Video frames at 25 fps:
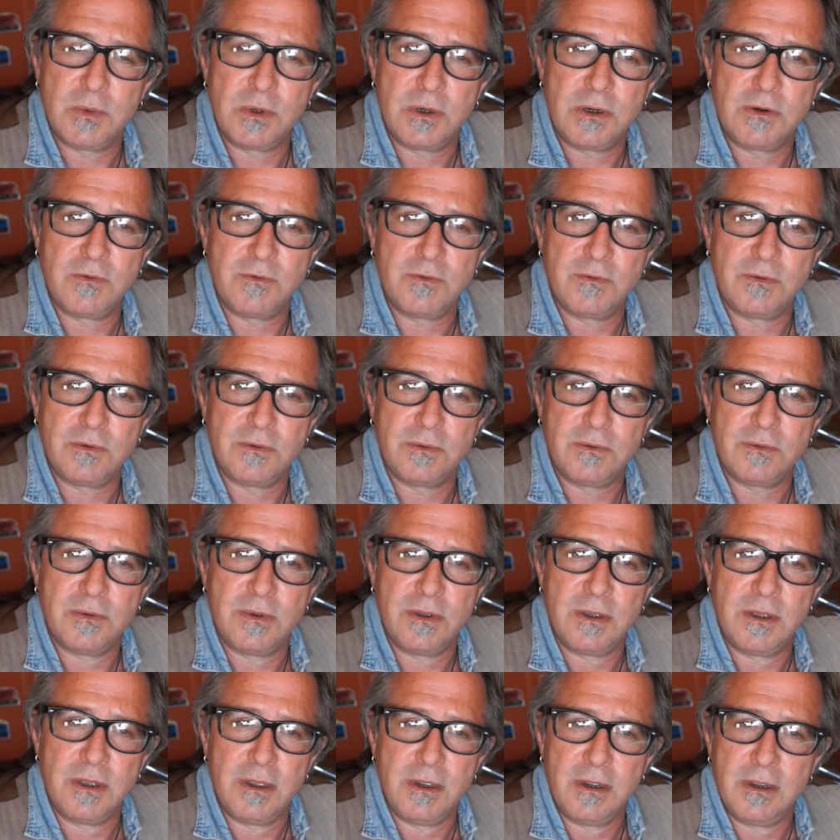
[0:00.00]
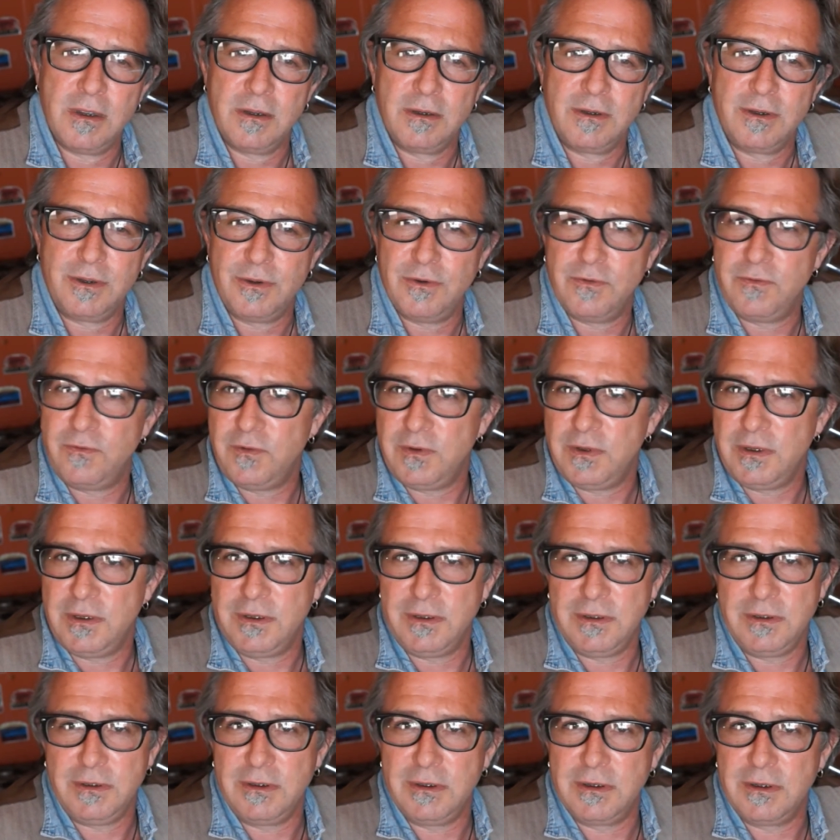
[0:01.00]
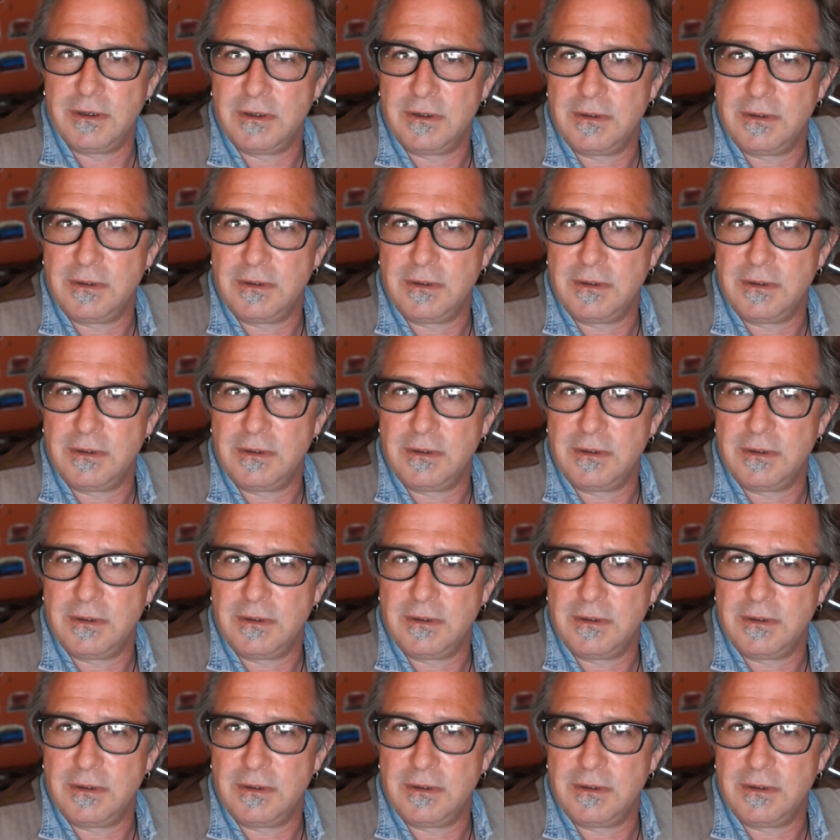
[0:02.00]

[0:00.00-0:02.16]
wonderful goofy